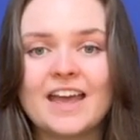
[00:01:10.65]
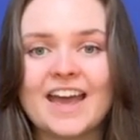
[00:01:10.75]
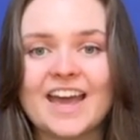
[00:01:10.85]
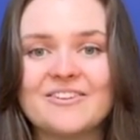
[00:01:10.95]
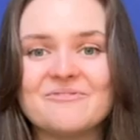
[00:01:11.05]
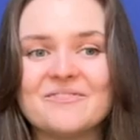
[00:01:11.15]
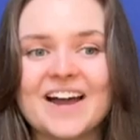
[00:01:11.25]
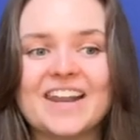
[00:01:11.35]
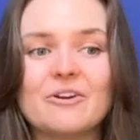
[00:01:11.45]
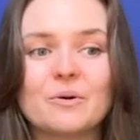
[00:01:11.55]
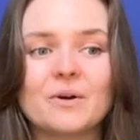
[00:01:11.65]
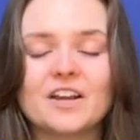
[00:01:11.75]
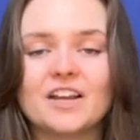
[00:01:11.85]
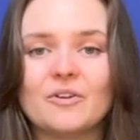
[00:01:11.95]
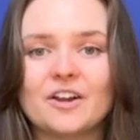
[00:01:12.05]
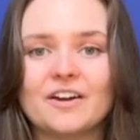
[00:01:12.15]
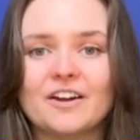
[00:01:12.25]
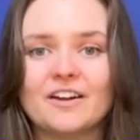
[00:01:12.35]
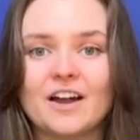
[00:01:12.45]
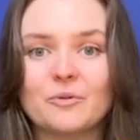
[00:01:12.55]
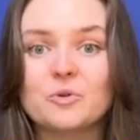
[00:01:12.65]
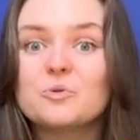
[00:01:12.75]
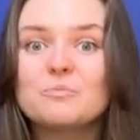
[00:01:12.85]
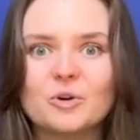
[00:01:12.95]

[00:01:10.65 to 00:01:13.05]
Um, and now we're working on our, our own